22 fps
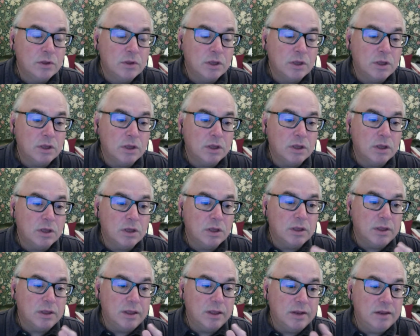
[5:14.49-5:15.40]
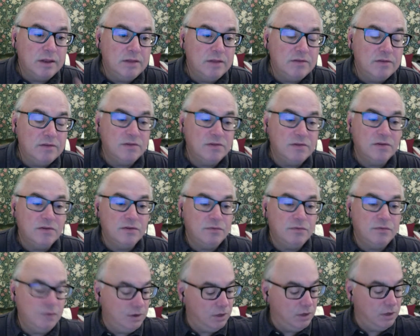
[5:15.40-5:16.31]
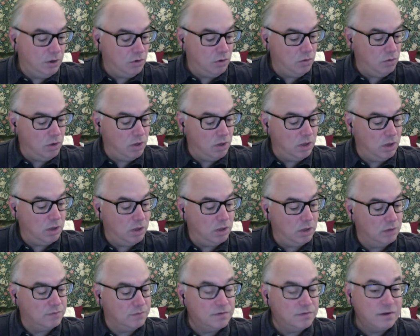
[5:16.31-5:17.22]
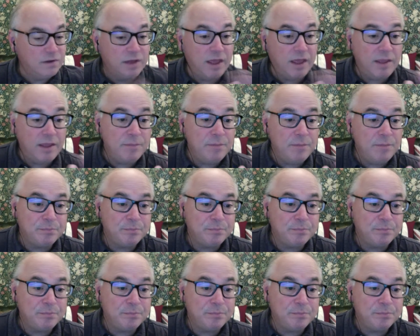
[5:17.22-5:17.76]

Uh, and he did this video uh, today.